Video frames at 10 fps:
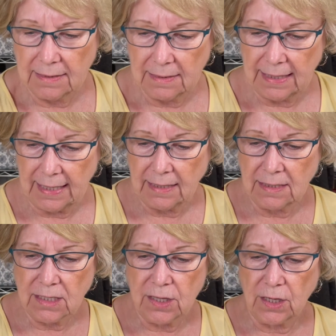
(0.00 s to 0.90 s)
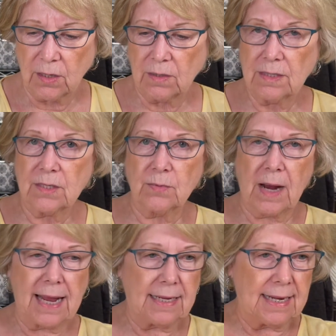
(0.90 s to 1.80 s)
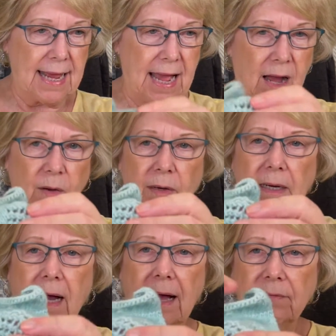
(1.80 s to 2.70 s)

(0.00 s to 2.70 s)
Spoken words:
into those right now. I've